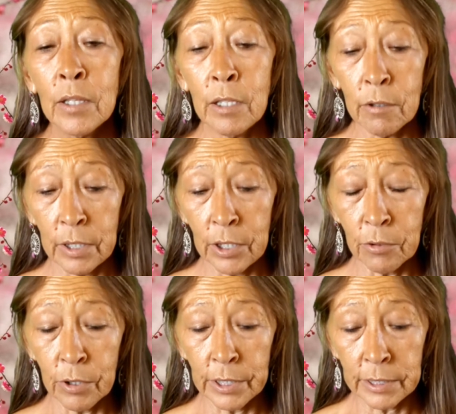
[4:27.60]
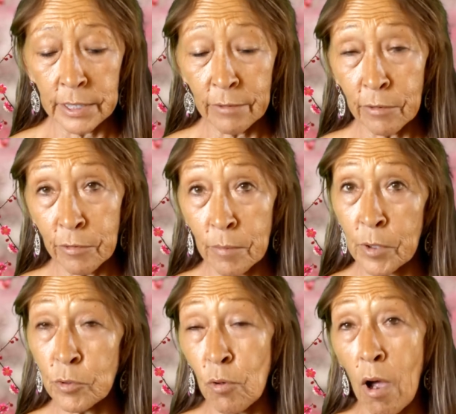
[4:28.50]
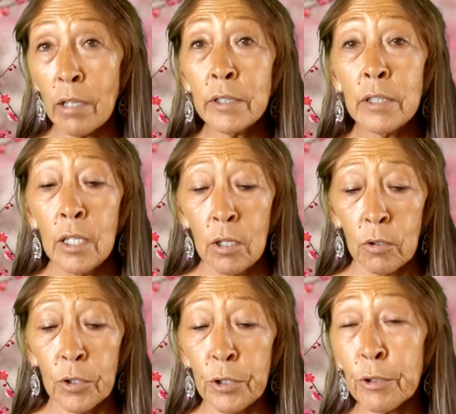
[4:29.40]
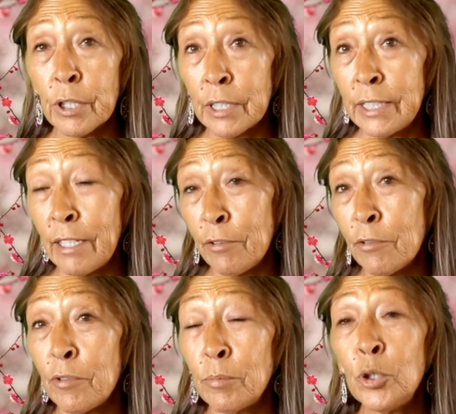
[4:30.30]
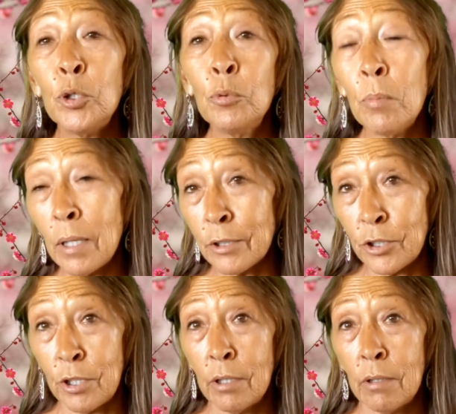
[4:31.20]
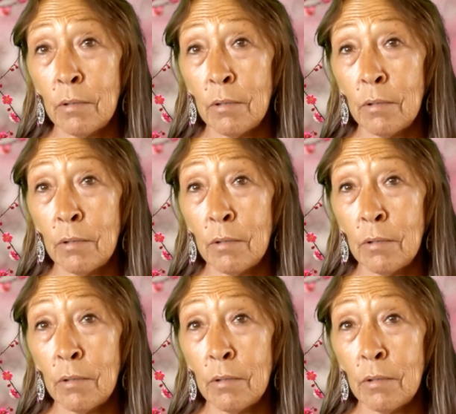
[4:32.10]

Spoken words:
They are either going to suffer from the drought or they're going to suffer from too much